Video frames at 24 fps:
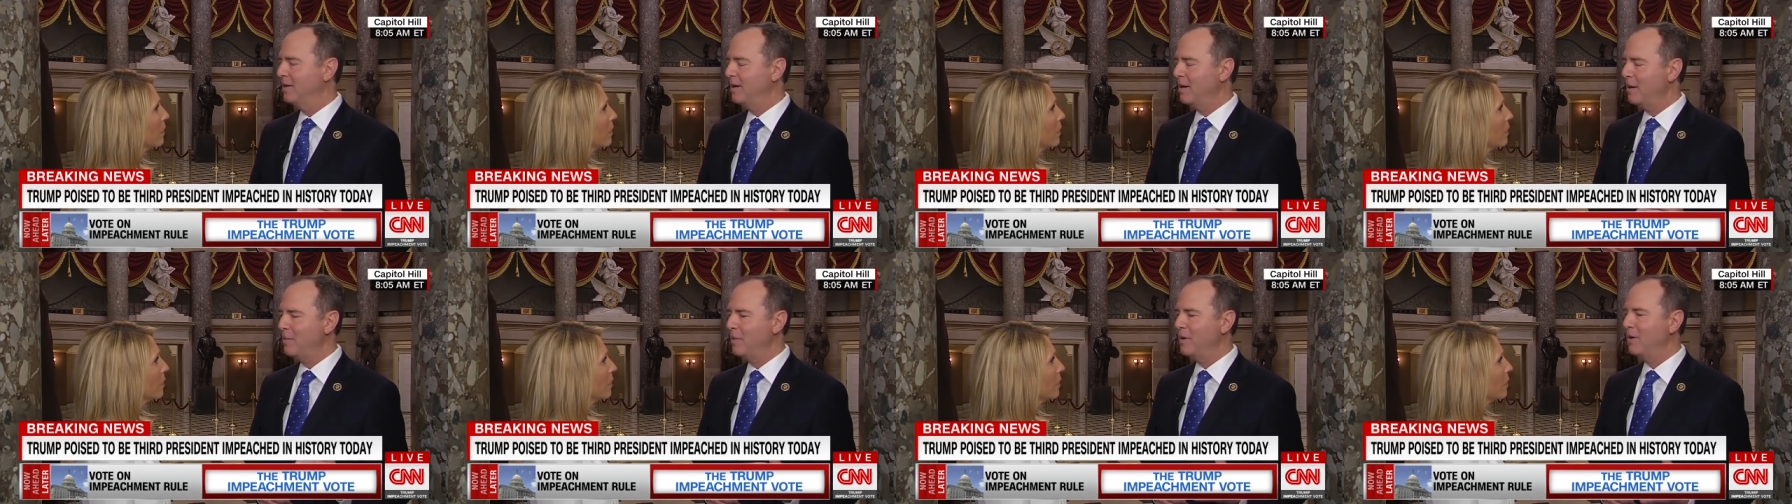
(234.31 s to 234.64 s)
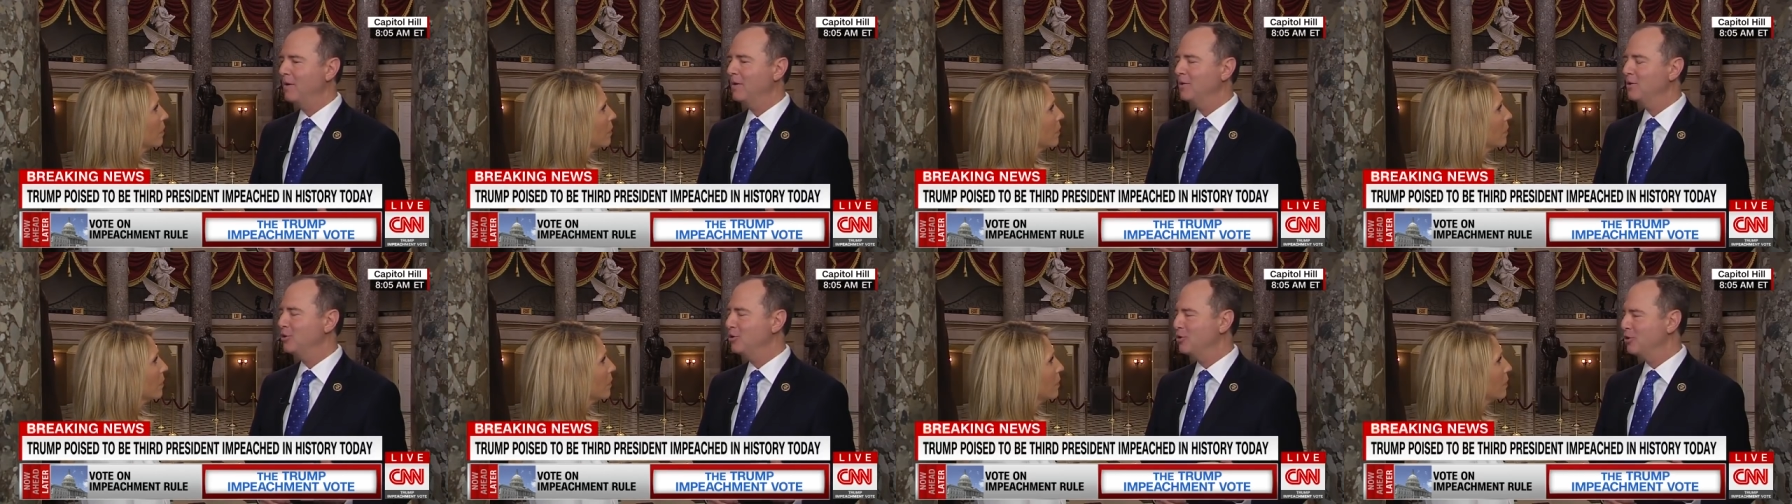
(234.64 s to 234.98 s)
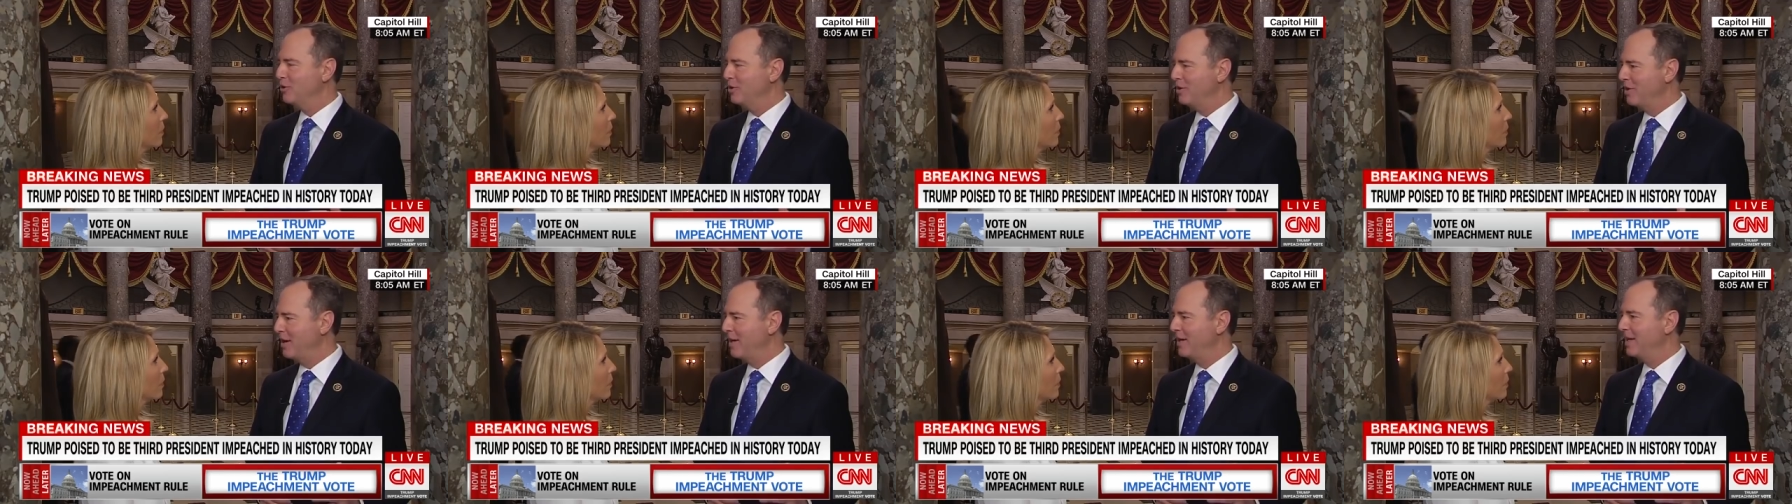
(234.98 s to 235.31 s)
Americans
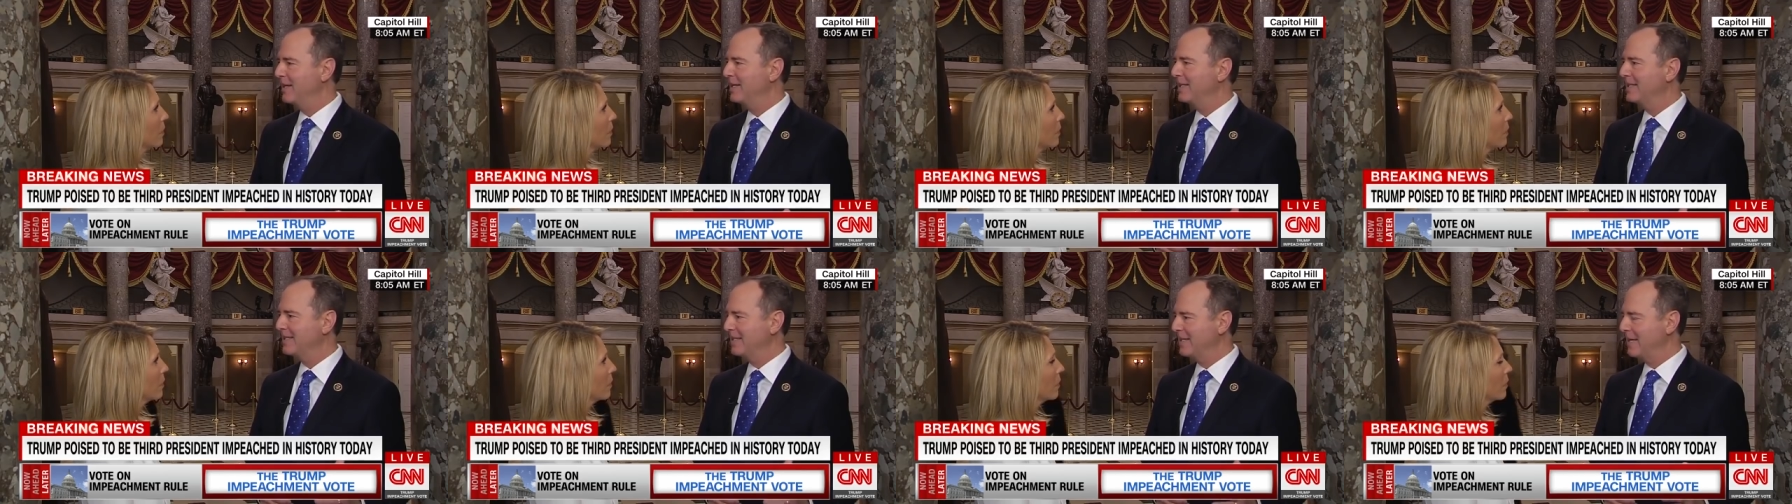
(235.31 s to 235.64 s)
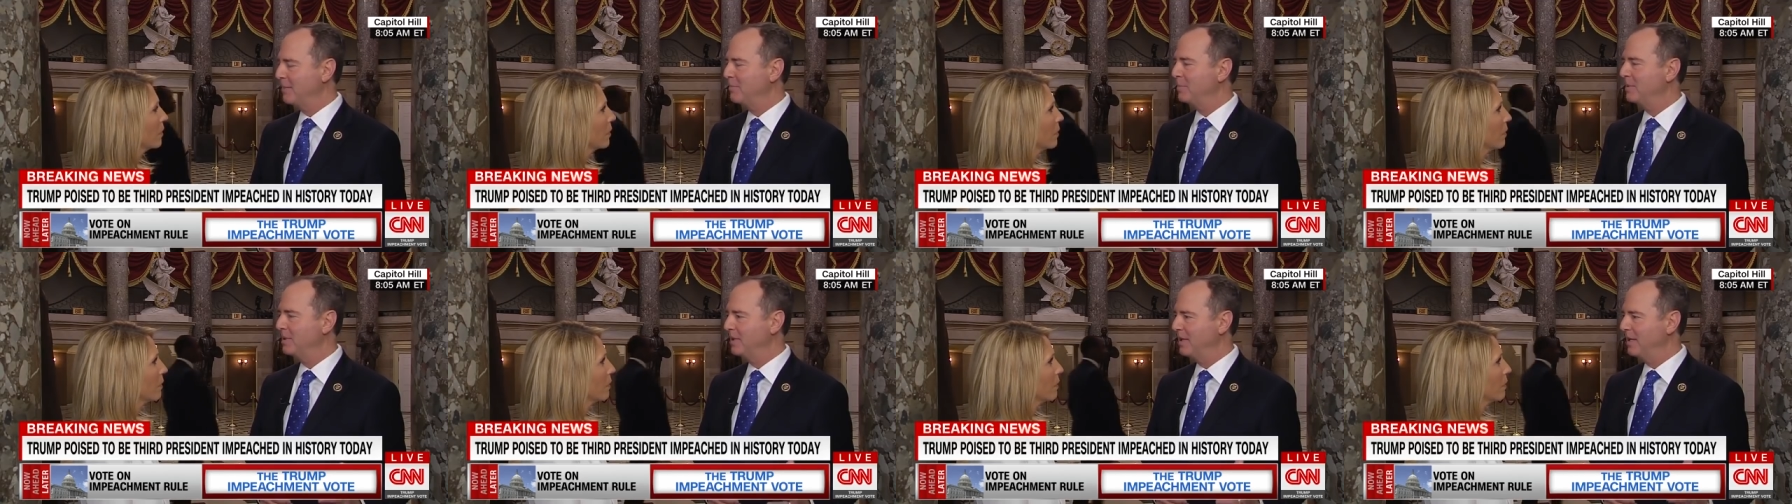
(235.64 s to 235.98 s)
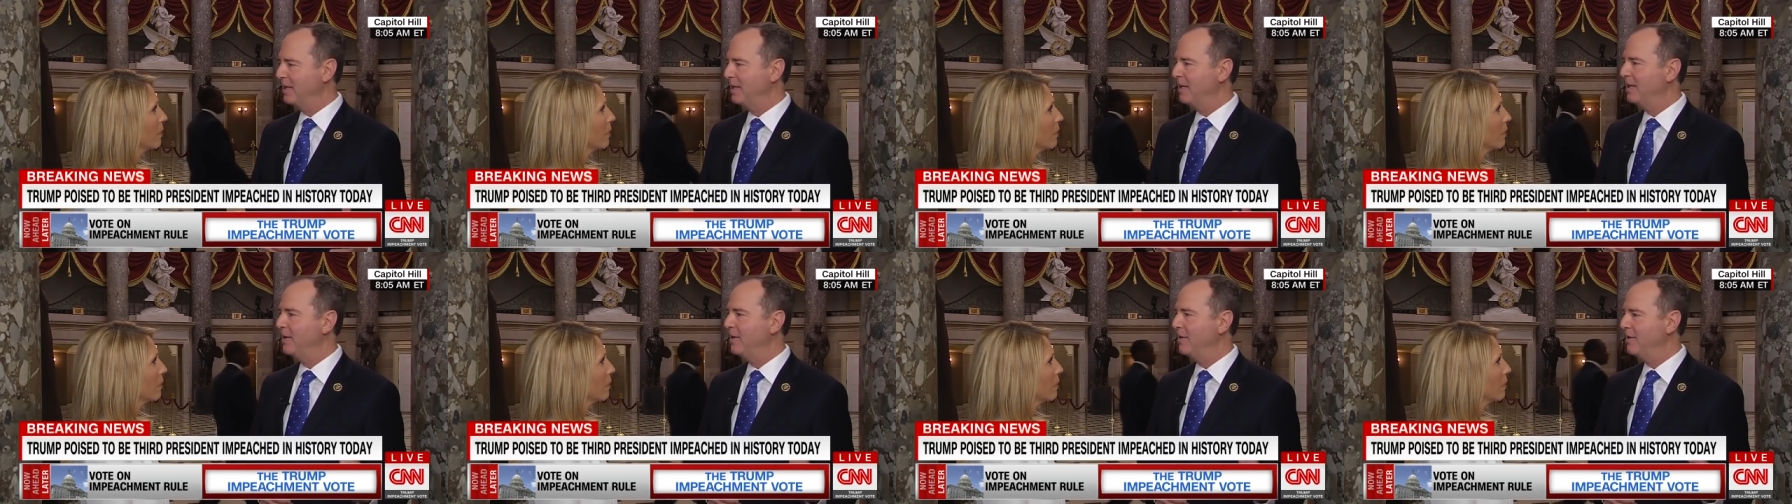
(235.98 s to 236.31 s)
should not accept
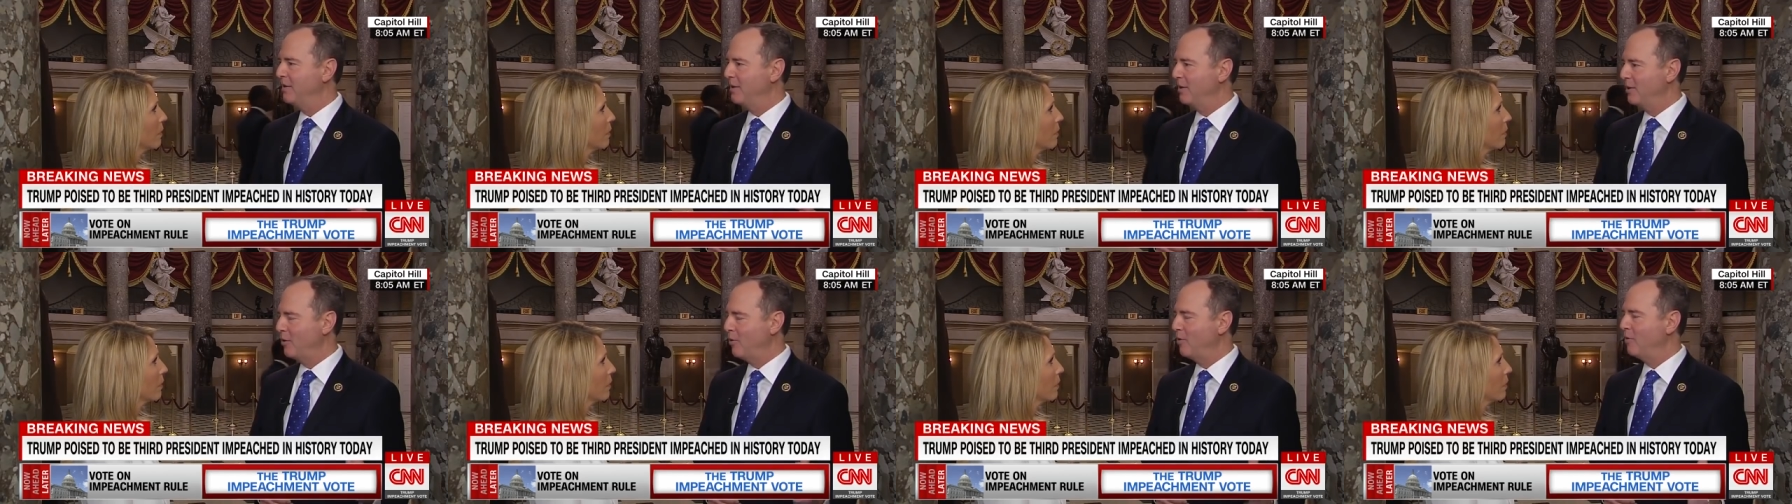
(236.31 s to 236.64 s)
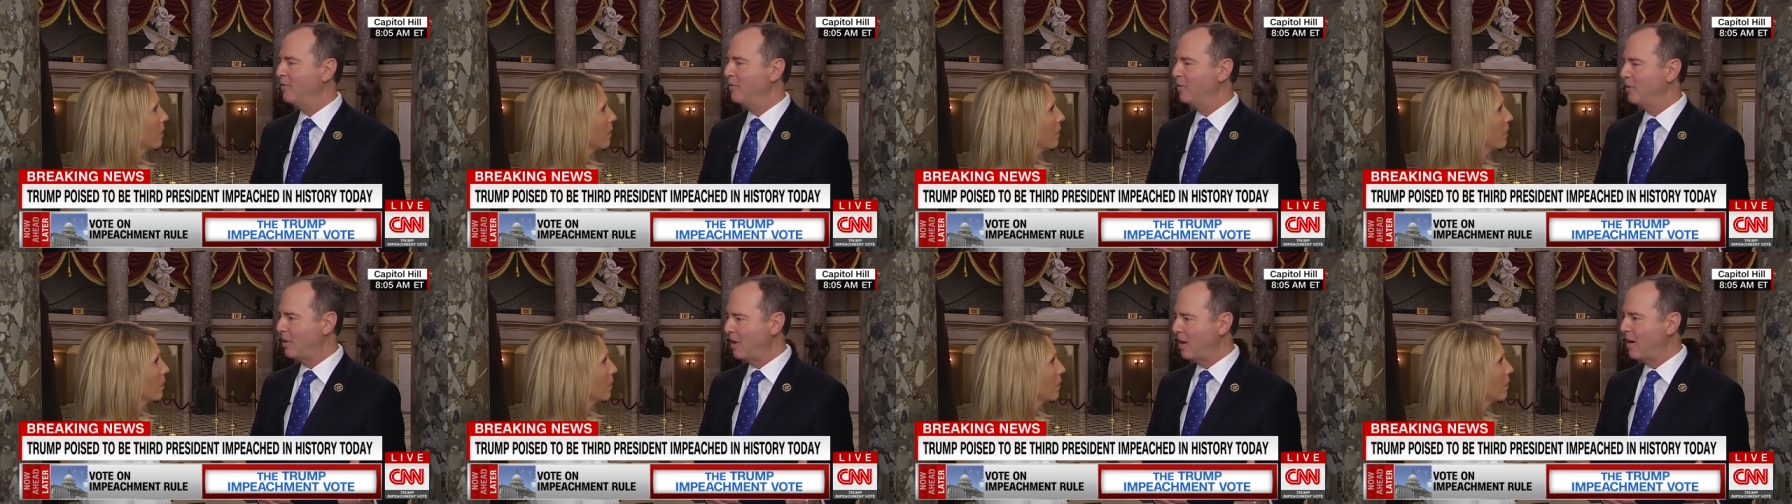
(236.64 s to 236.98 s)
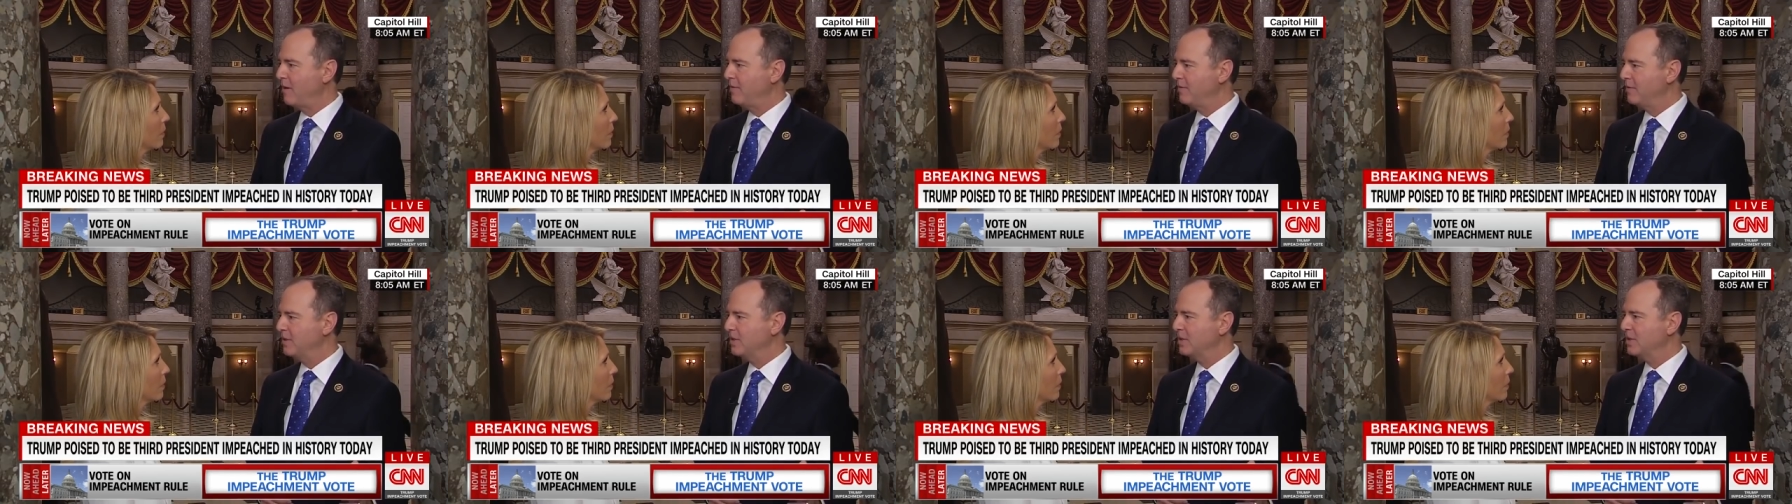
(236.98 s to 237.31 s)
in the Oval
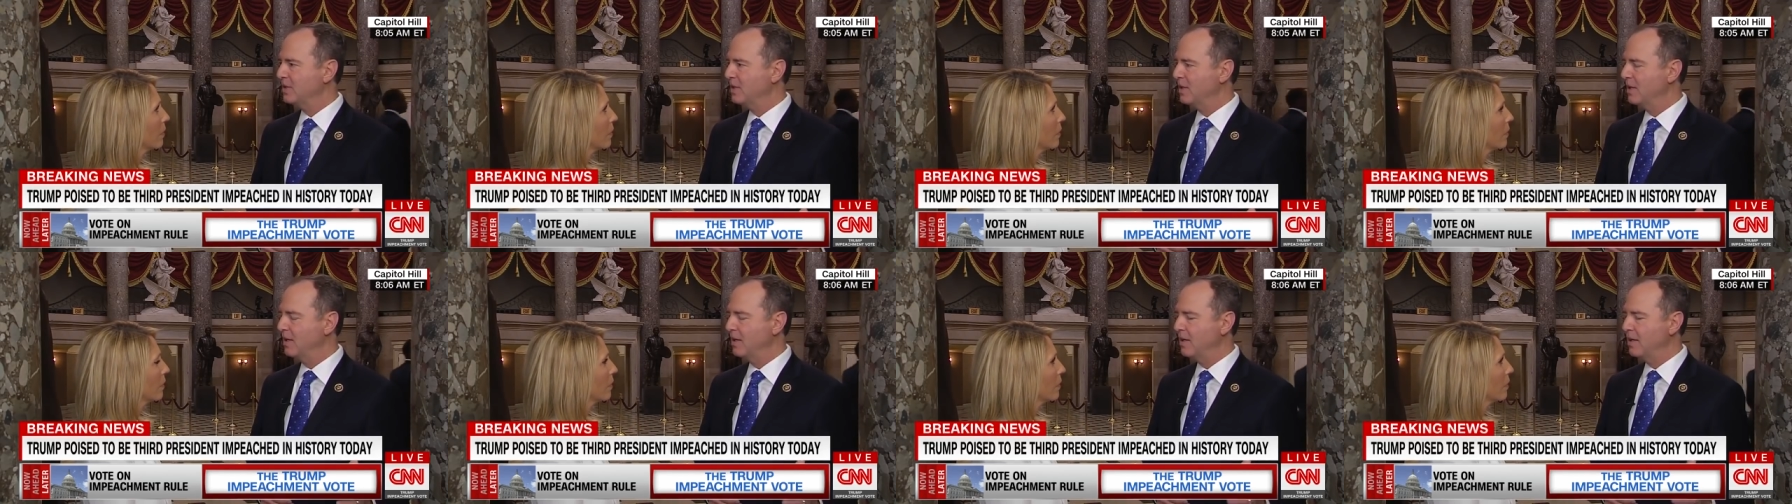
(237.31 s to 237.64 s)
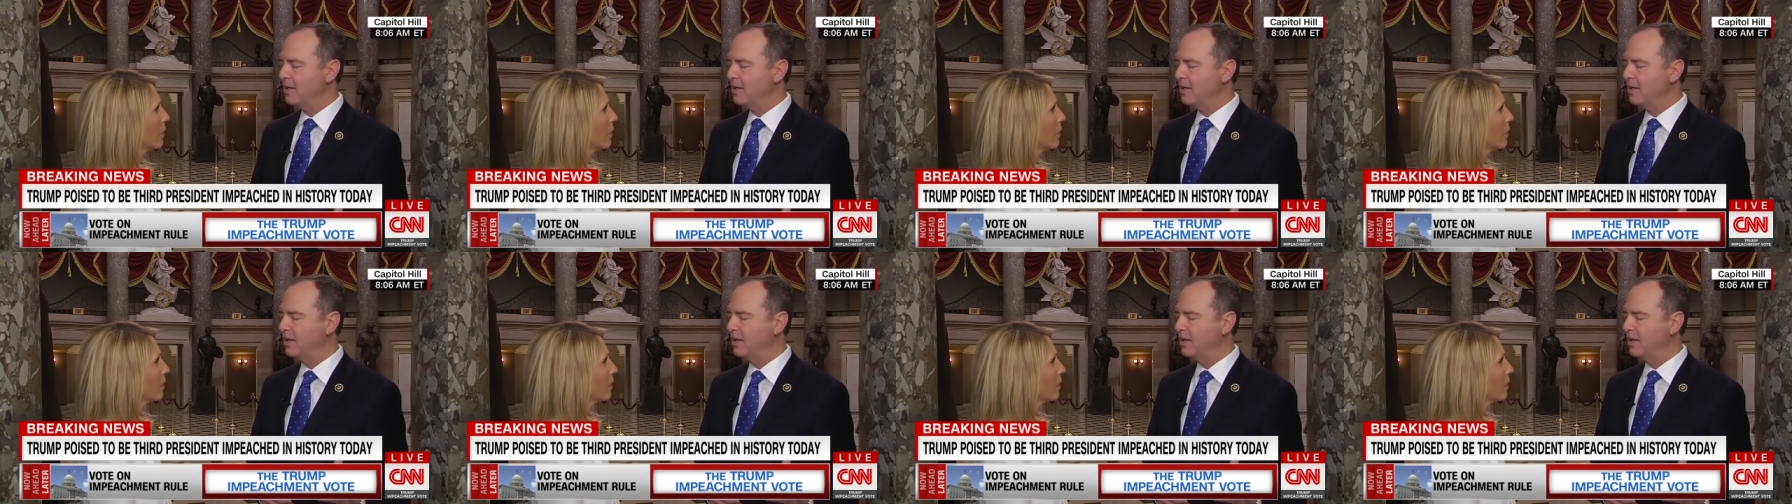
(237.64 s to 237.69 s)
Office.